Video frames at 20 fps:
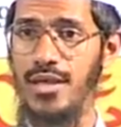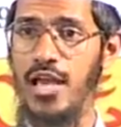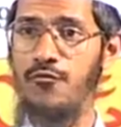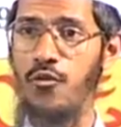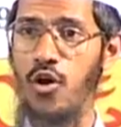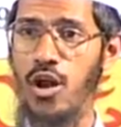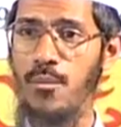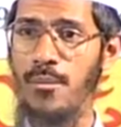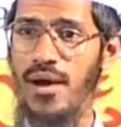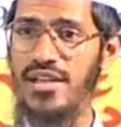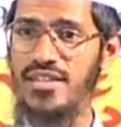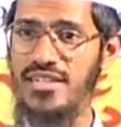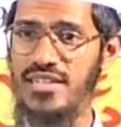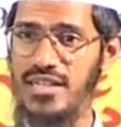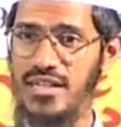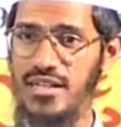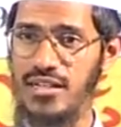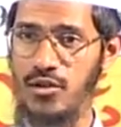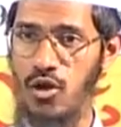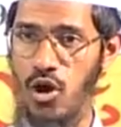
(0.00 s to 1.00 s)
If
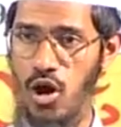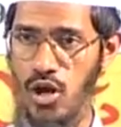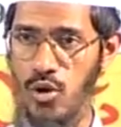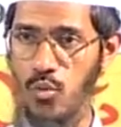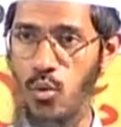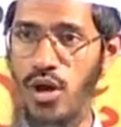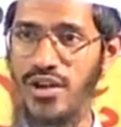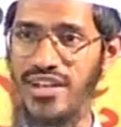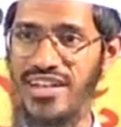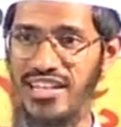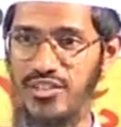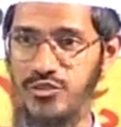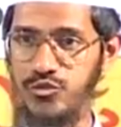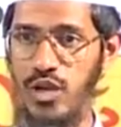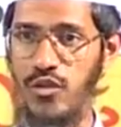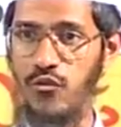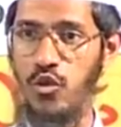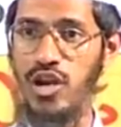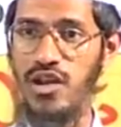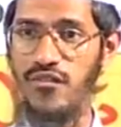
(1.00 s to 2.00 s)
Almighty God wanted us
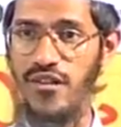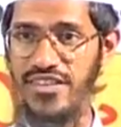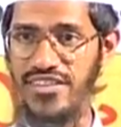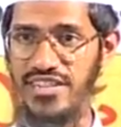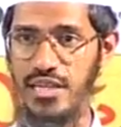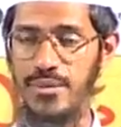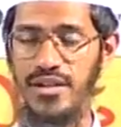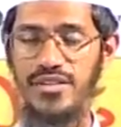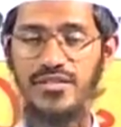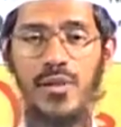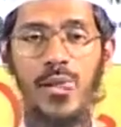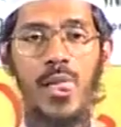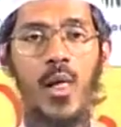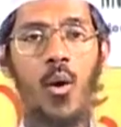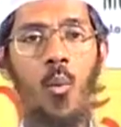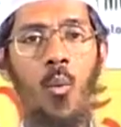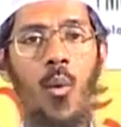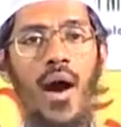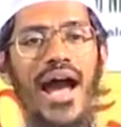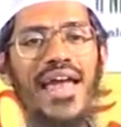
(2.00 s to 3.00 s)
to have only
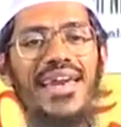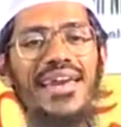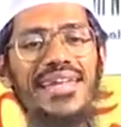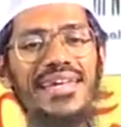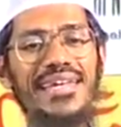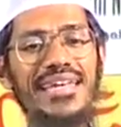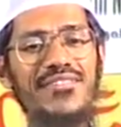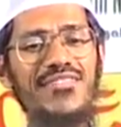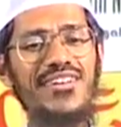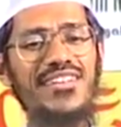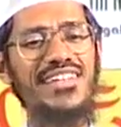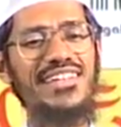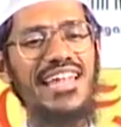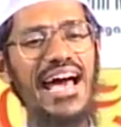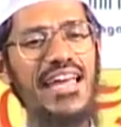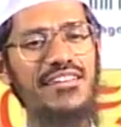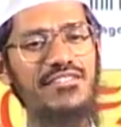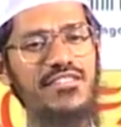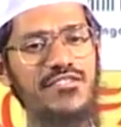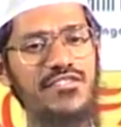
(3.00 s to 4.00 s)
vegetables, why did He give us a
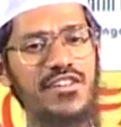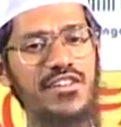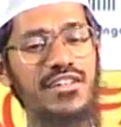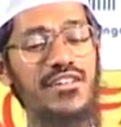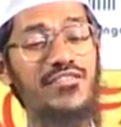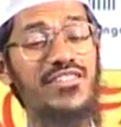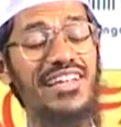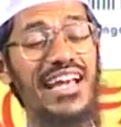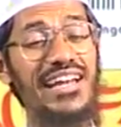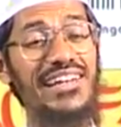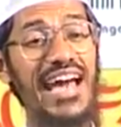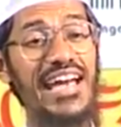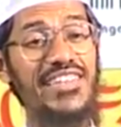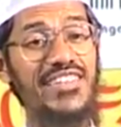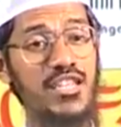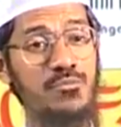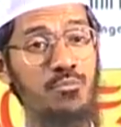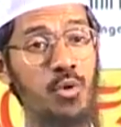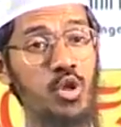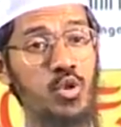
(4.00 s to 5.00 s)
digestive system which can
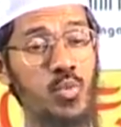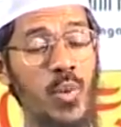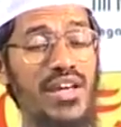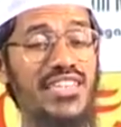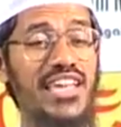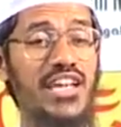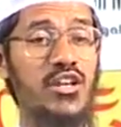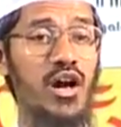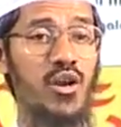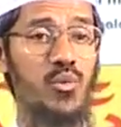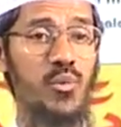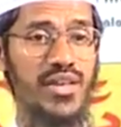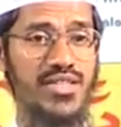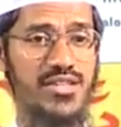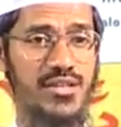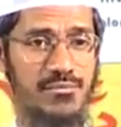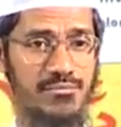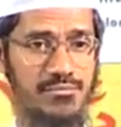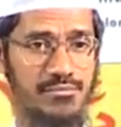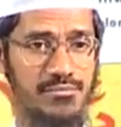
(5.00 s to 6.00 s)
digest both veg and non-veg?